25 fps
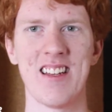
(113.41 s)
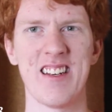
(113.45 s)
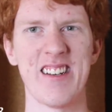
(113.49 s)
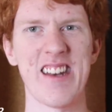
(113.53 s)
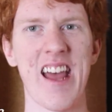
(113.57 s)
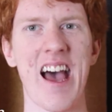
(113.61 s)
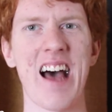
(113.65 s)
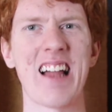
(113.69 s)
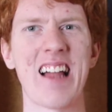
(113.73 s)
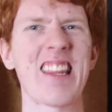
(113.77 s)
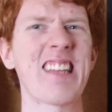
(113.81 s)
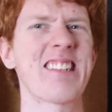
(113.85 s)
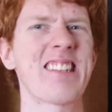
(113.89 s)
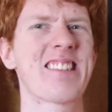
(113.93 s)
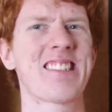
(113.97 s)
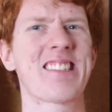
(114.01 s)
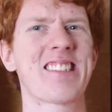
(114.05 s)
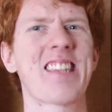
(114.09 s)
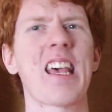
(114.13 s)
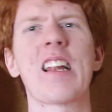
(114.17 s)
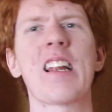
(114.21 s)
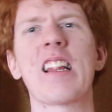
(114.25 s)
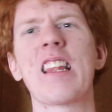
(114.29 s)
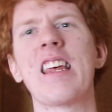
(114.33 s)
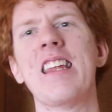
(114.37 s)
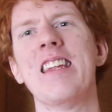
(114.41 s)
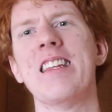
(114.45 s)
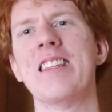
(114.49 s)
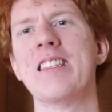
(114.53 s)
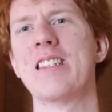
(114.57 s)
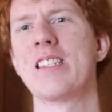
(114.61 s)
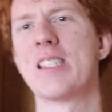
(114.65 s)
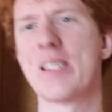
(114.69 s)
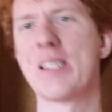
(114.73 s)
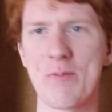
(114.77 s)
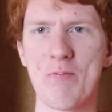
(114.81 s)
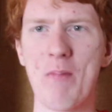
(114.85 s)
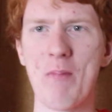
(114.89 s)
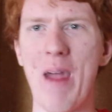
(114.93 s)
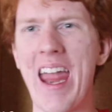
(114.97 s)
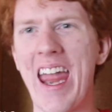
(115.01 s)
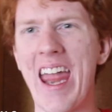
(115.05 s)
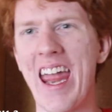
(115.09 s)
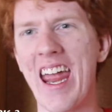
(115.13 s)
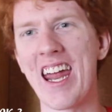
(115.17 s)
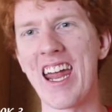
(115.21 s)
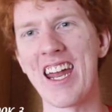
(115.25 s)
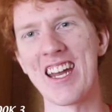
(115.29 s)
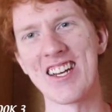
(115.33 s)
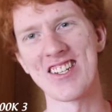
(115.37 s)
Now let's settle it and
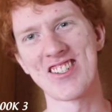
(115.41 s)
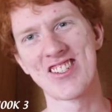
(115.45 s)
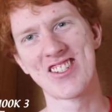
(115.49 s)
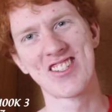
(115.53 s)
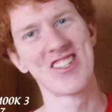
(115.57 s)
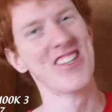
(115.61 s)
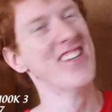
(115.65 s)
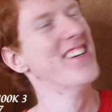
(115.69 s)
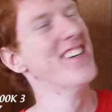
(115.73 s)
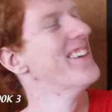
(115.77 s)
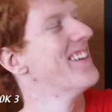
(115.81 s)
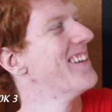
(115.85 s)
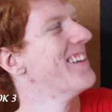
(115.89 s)
smash.